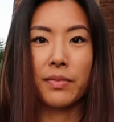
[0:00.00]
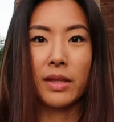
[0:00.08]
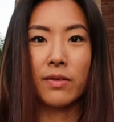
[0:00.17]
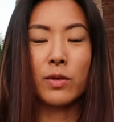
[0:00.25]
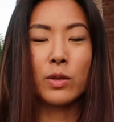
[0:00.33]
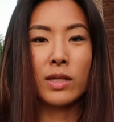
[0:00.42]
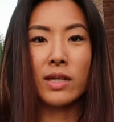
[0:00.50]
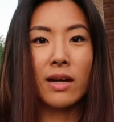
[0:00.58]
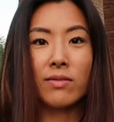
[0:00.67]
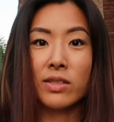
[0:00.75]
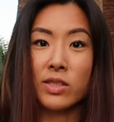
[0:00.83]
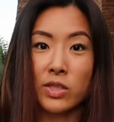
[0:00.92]
If you didn't
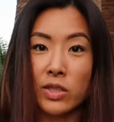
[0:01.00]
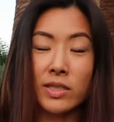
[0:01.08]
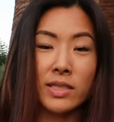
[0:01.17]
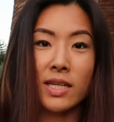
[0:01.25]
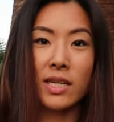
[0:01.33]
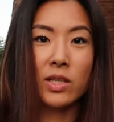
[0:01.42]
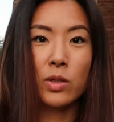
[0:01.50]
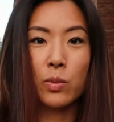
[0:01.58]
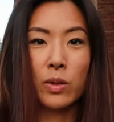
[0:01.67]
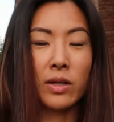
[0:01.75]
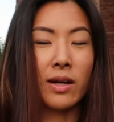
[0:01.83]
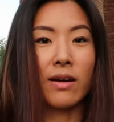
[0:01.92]
have uncertainty, you
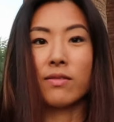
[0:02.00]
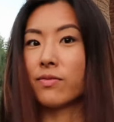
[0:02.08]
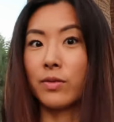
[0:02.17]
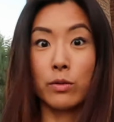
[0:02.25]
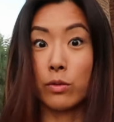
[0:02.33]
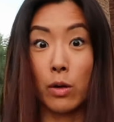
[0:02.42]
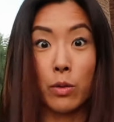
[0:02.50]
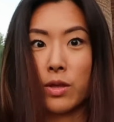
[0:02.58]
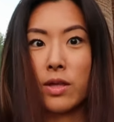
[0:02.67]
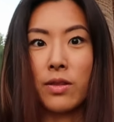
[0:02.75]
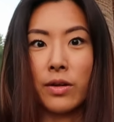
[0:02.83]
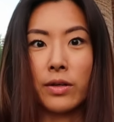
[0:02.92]
wouldn't have growth
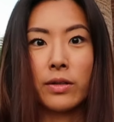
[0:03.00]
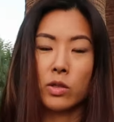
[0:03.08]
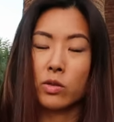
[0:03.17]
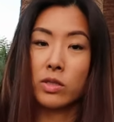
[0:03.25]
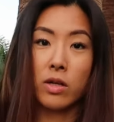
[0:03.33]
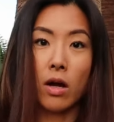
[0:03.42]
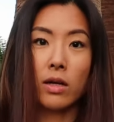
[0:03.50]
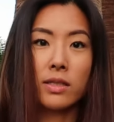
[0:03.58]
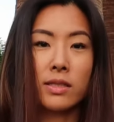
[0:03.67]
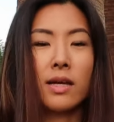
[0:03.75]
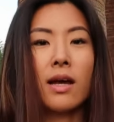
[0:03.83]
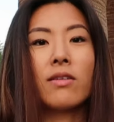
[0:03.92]
either. So
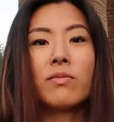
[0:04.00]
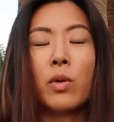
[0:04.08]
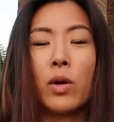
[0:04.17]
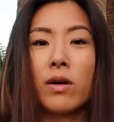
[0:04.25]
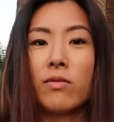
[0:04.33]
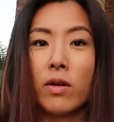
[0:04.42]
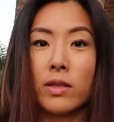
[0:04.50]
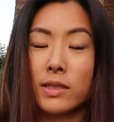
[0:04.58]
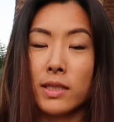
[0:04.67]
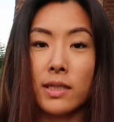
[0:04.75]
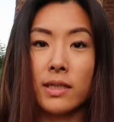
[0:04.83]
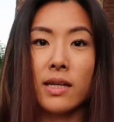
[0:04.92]
stocks have more
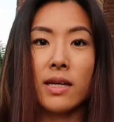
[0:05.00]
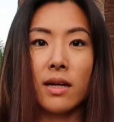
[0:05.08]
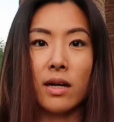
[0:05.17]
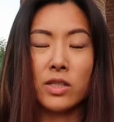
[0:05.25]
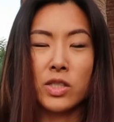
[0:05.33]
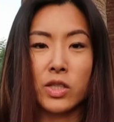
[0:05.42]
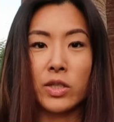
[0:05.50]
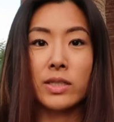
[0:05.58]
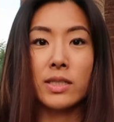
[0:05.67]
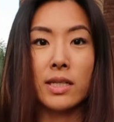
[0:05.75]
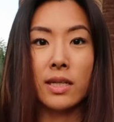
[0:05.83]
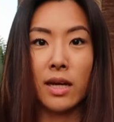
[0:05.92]
volatility,
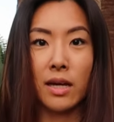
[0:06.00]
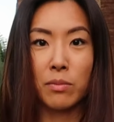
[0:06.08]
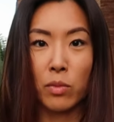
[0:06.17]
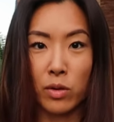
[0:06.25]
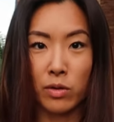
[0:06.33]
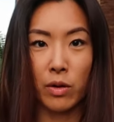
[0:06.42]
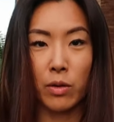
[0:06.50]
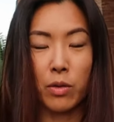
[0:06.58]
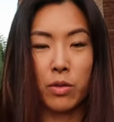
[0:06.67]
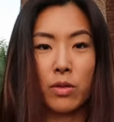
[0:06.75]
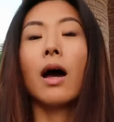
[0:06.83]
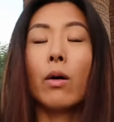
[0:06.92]
uncertainty, and more
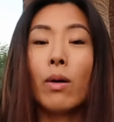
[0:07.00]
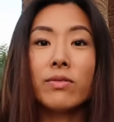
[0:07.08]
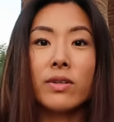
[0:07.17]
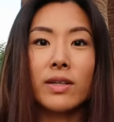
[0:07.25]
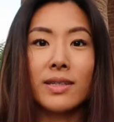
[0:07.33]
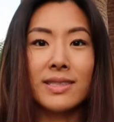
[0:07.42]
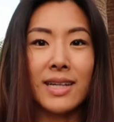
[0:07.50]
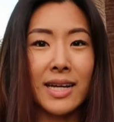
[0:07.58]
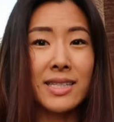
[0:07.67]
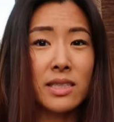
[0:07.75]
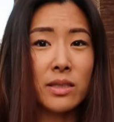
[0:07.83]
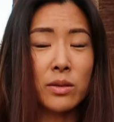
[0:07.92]
growth. However, a
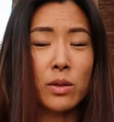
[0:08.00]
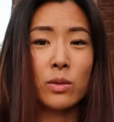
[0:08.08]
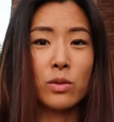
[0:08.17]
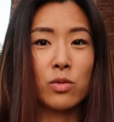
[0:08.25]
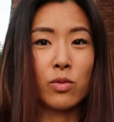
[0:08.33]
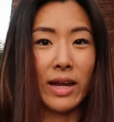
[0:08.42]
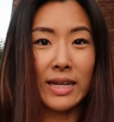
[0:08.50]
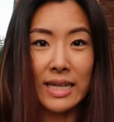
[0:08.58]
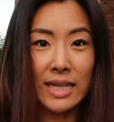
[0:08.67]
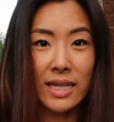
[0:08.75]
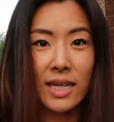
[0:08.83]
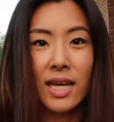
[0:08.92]
90 year old
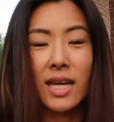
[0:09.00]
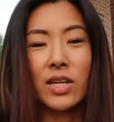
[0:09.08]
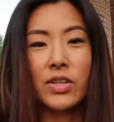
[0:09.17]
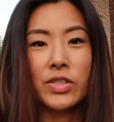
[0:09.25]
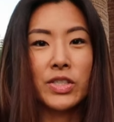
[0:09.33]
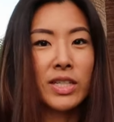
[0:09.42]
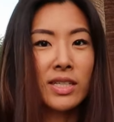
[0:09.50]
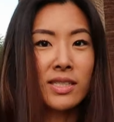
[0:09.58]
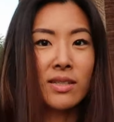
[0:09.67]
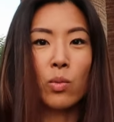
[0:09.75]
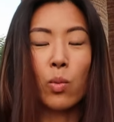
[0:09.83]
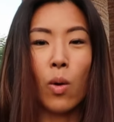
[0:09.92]
granny, she
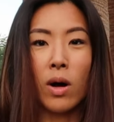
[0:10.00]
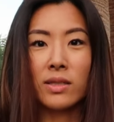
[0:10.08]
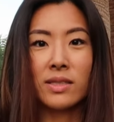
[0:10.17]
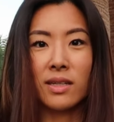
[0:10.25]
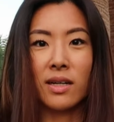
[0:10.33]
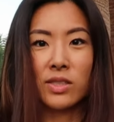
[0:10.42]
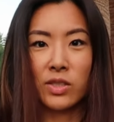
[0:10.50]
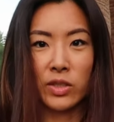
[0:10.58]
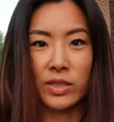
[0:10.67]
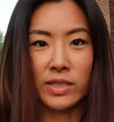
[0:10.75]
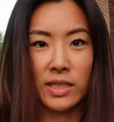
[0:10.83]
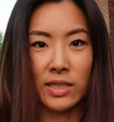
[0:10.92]
doesn't want
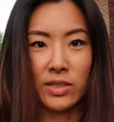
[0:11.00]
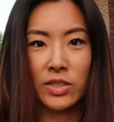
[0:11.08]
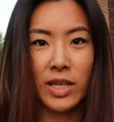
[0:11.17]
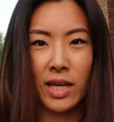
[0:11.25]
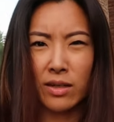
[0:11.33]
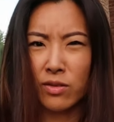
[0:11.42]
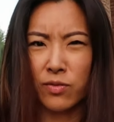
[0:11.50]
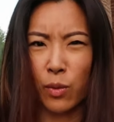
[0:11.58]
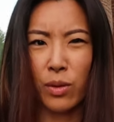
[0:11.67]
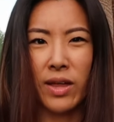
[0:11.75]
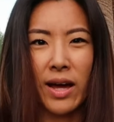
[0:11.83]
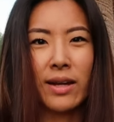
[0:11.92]
uncertainty. She can't
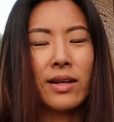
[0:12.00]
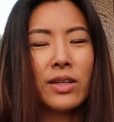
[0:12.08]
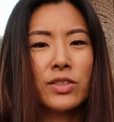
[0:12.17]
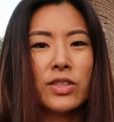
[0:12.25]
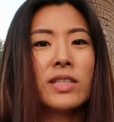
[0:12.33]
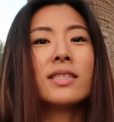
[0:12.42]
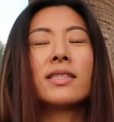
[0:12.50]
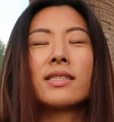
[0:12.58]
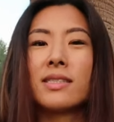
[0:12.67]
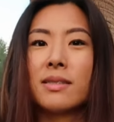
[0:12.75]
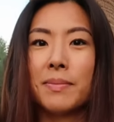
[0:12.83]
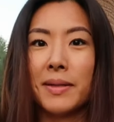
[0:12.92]
afford that. She needs
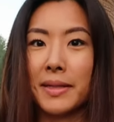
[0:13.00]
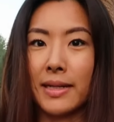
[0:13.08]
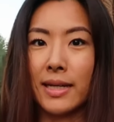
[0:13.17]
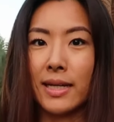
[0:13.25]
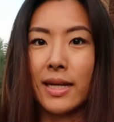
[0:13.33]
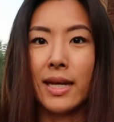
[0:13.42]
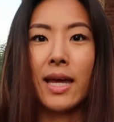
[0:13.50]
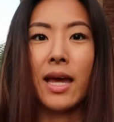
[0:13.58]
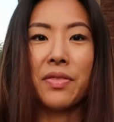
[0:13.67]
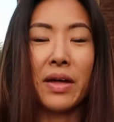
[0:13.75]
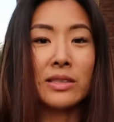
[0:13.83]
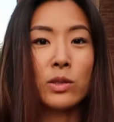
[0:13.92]
stability.
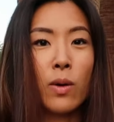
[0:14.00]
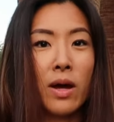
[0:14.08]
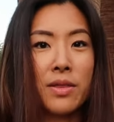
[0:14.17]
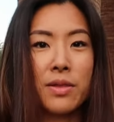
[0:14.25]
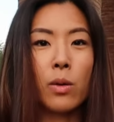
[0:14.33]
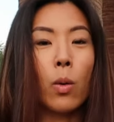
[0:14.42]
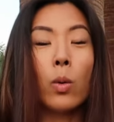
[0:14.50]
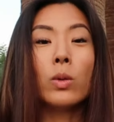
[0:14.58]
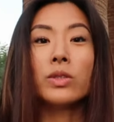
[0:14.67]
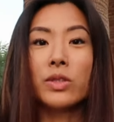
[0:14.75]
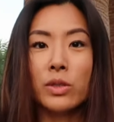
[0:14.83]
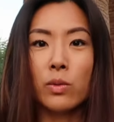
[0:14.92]
And that's why the
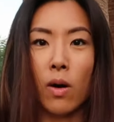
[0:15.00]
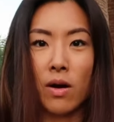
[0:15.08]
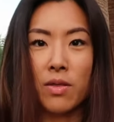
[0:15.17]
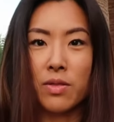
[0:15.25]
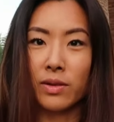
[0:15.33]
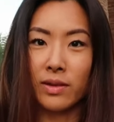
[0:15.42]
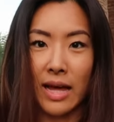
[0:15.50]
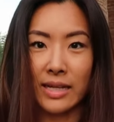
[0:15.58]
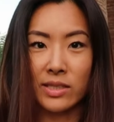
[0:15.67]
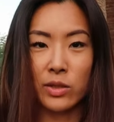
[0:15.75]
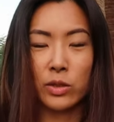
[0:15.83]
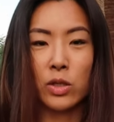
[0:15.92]
older you are, the
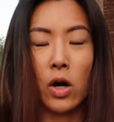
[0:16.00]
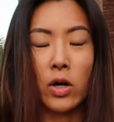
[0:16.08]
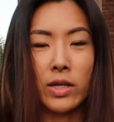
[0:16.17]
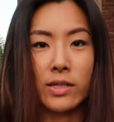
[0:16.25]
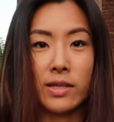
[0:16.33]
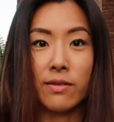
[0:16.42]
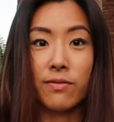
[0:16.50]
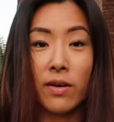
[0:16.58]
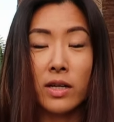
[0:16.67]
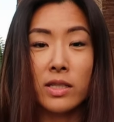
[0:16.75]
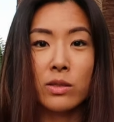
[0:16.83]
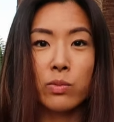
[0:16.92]
less your target date
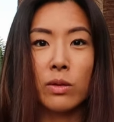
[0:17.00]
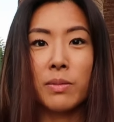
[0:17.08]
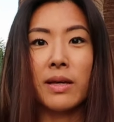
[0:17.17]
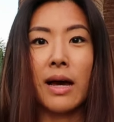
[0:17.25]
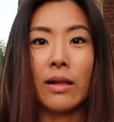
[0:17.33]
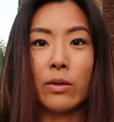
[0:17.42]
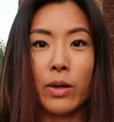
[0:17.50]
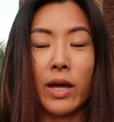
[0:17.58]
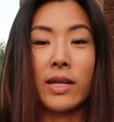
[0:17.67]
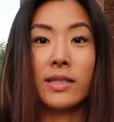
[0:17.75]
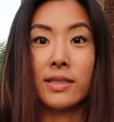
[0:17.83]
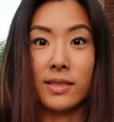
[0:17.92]
fund will be
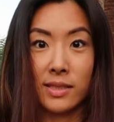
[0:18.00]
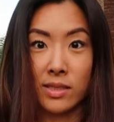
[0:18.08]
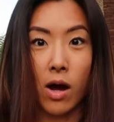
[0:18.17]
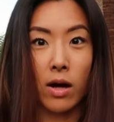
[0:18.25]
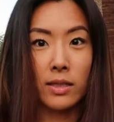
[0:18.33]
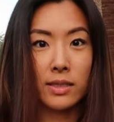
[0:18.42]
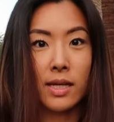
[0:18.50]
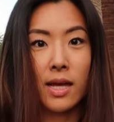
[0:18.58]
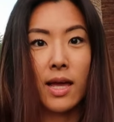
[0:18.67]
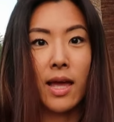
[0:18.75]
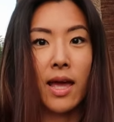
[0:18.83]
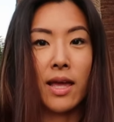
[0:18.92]
allocated to stocks
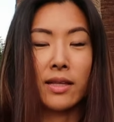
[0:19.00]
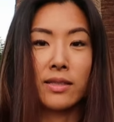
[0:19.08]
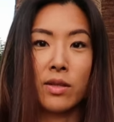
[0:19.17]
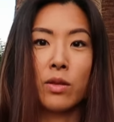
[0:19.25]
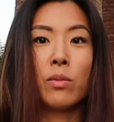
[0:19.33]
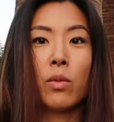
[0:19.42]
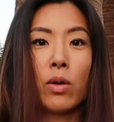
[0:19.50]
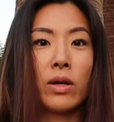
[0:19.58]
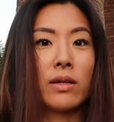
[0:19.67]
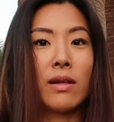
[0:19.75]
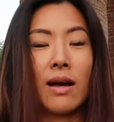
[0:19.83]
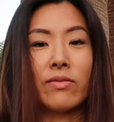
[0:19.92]
and the more
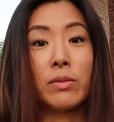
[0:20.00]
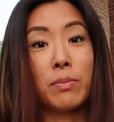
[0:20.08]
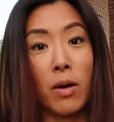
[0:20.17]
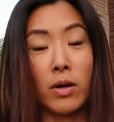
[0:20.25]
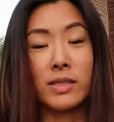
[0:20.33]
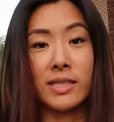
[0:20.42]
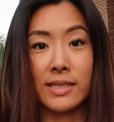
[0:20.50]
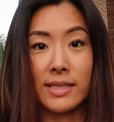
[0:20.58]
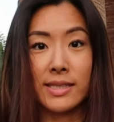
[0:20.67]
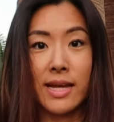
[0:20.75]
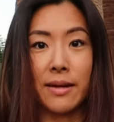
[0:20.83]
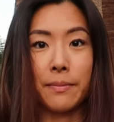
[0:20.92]
it'll have in bonds
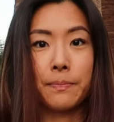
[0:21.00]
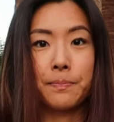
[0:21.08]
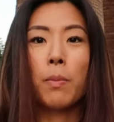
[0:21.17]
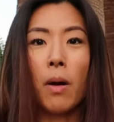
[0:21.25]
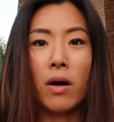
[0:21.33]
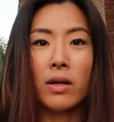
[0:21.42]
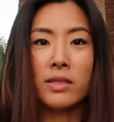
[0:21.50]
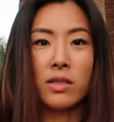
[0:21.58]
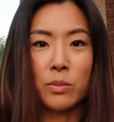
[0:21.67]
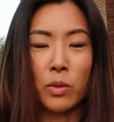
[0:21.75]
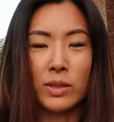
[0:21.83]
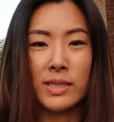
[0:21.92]
instead. Bonds
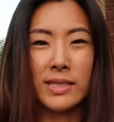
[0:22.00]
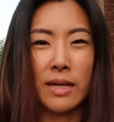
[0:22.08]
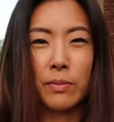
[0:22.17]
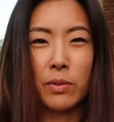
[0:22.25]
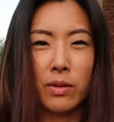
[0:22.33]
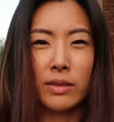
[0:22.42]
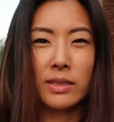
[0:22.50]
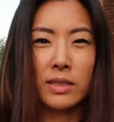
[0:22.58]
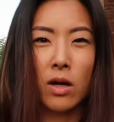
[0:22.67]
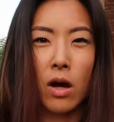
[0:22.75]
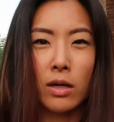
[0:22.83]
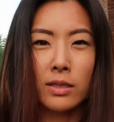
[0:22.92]
are more stable than
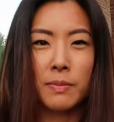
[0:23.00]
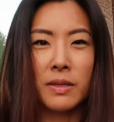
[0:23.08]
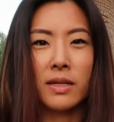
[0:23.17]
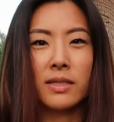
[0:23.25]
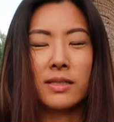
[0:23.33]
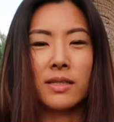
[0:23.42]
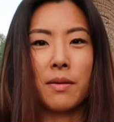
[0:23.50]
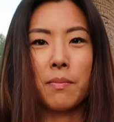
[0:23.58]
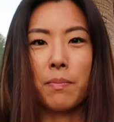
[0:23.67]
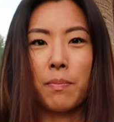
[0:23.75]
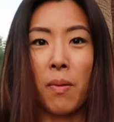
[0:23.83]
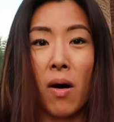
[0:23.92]
stocks because
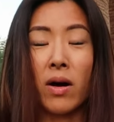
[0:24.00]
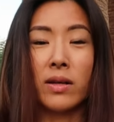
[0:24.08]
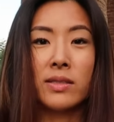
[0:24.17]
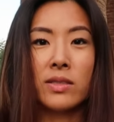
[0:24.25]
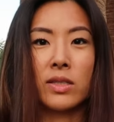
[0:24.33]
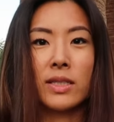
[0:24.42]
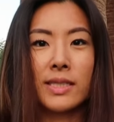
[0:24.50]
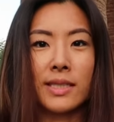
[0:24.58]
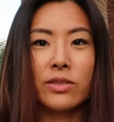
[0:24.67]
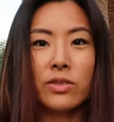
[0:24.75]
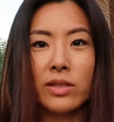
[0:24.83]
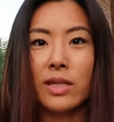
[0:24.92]
bonds are
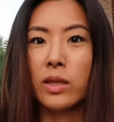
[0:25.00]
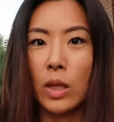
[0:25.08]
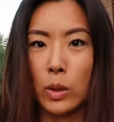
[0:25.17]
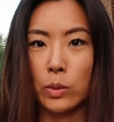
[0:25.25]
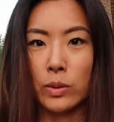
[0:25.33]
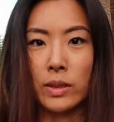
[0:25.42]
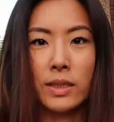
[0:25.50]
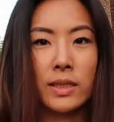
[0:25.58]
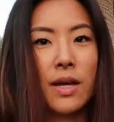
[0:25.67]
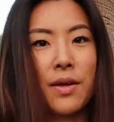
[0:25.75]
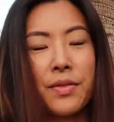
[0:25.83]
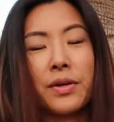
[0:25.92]
essentially loans.
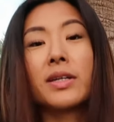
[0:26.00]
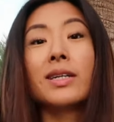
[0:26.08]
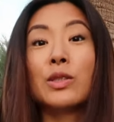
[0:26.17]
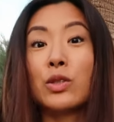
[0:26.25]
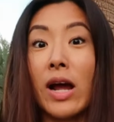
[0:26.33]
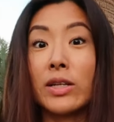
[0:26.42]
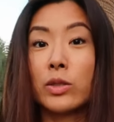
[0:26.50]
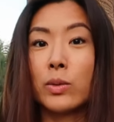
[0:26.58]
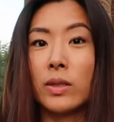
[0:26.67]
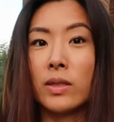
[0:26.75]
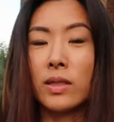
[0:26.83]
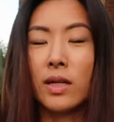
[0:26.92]
They're
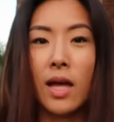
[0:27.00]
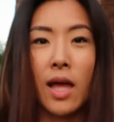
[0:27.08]
contractual.